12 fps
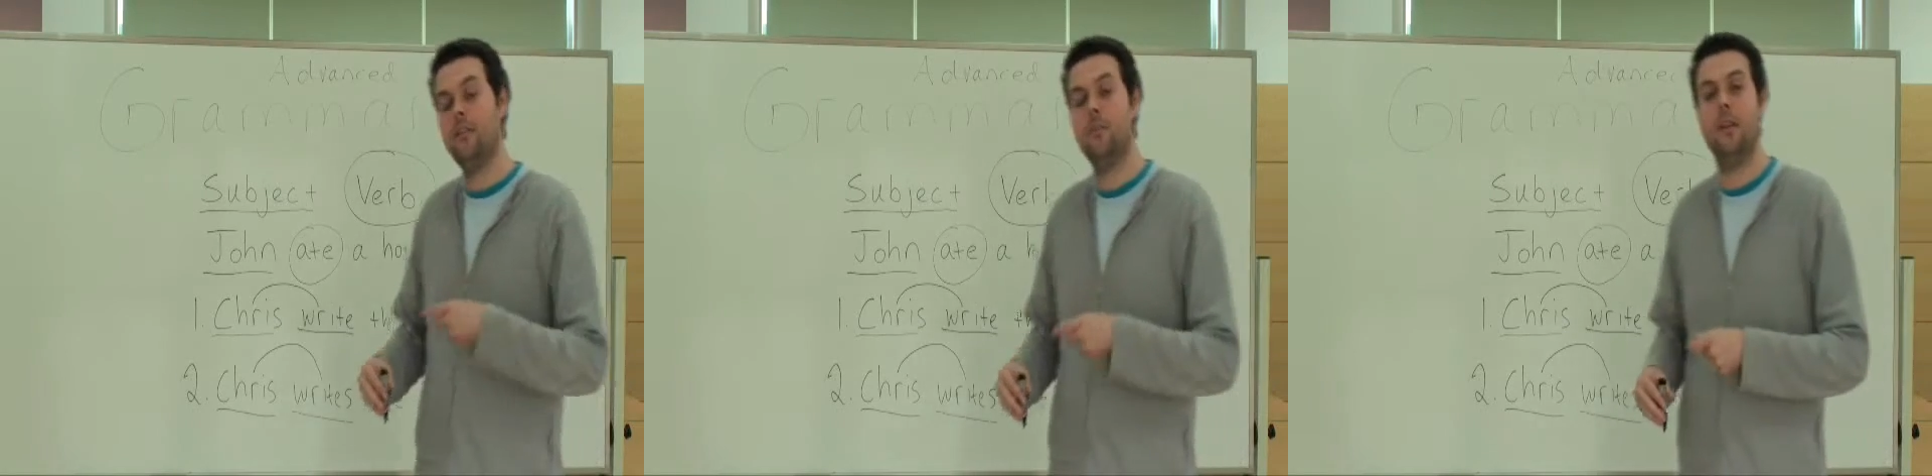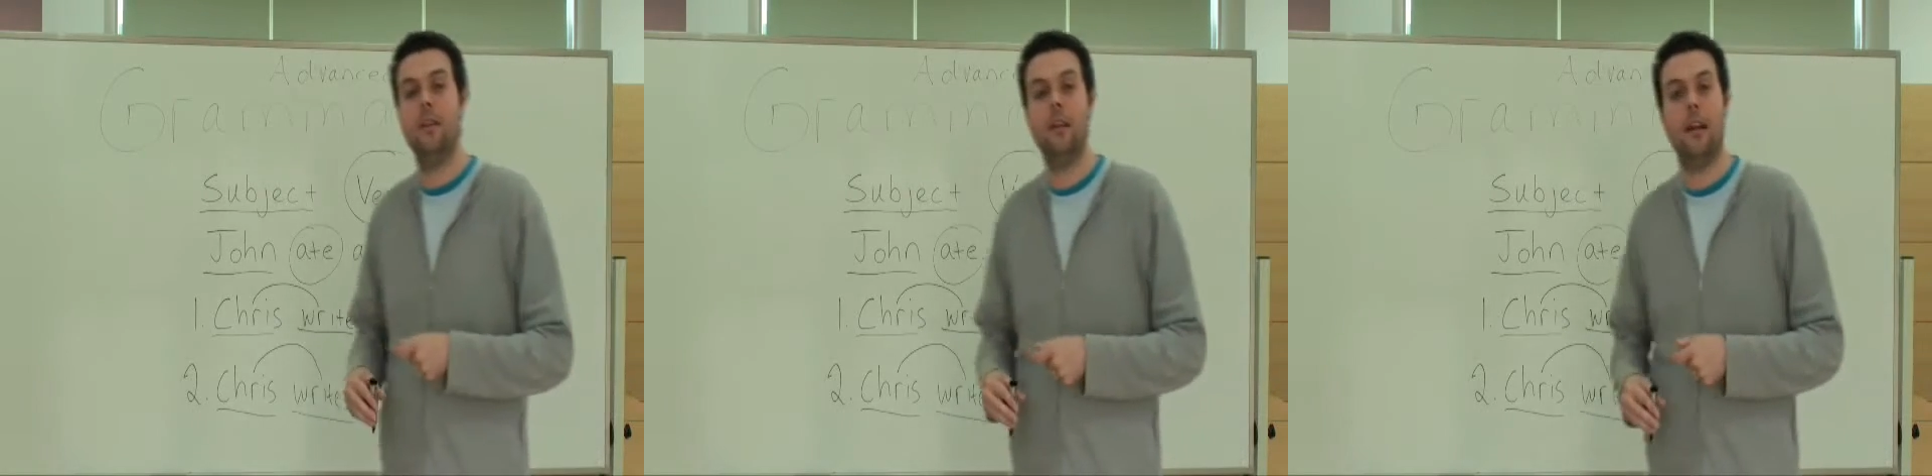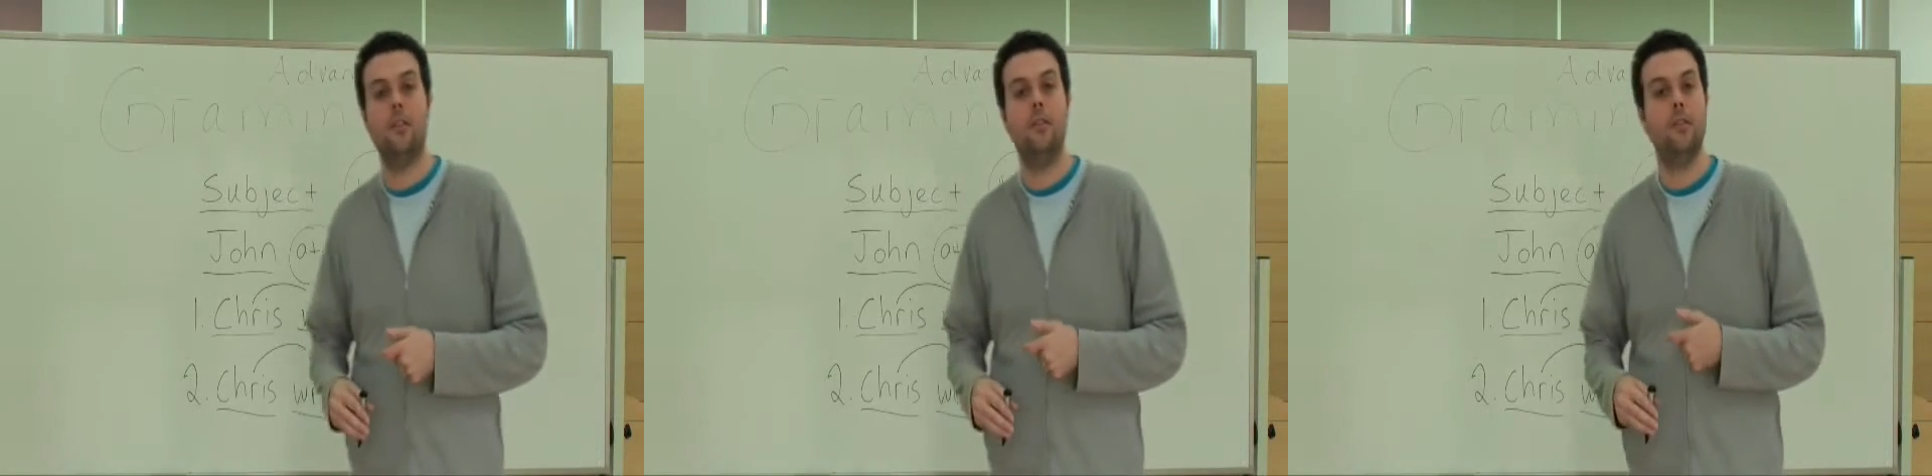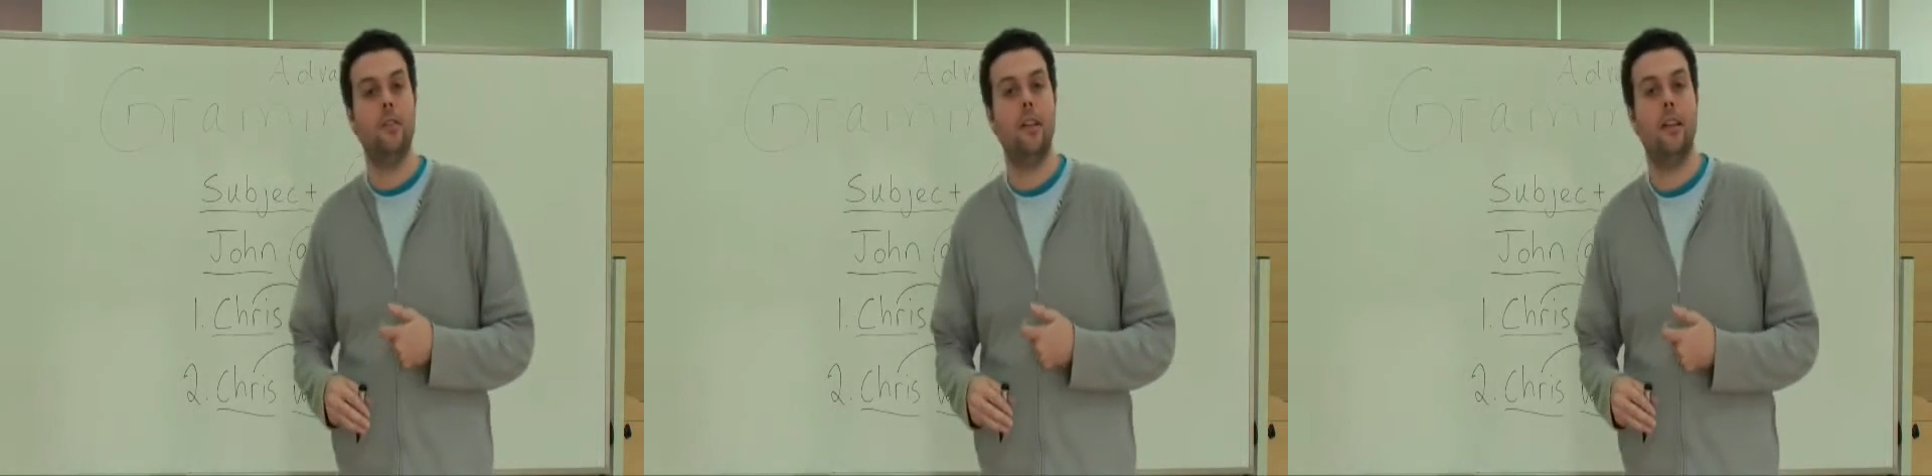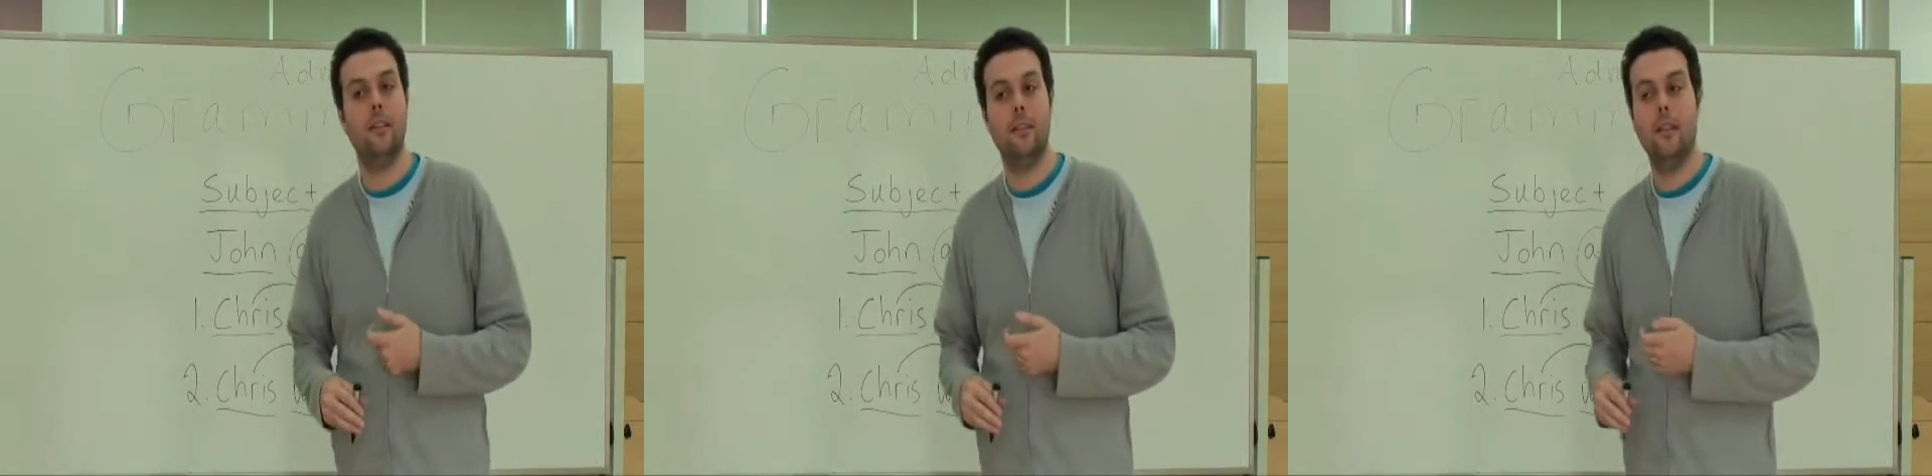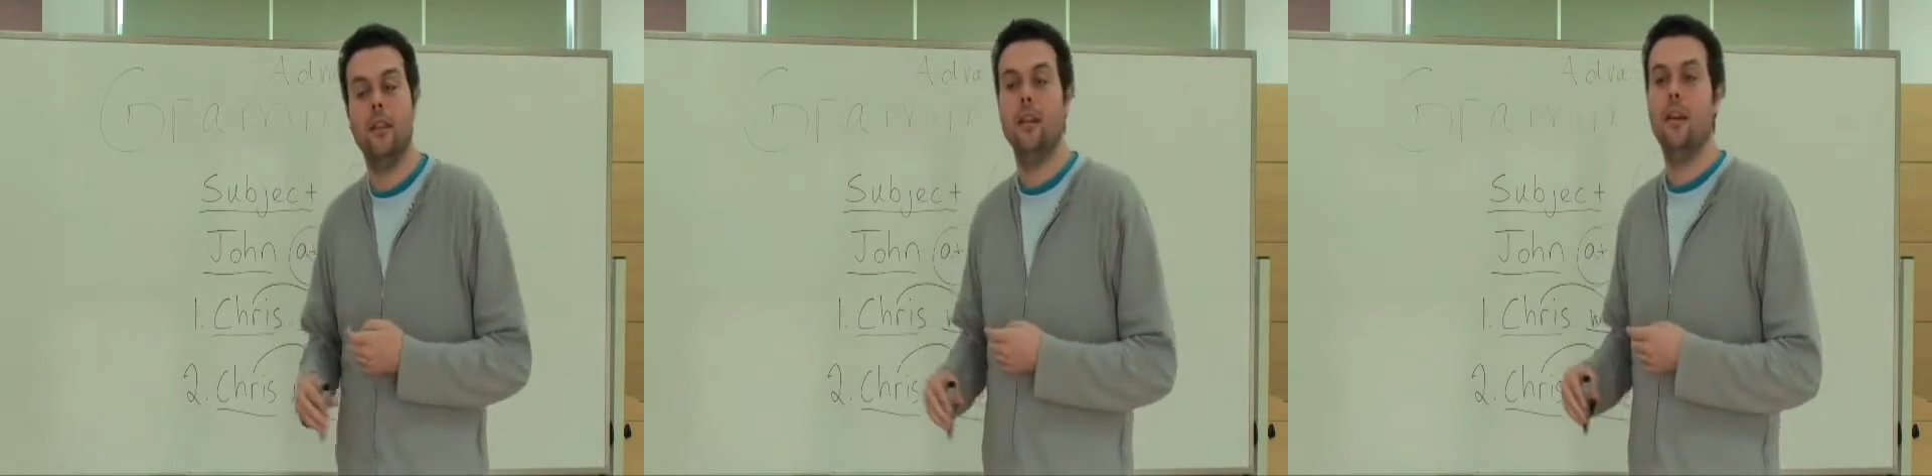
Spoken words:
to me and you said,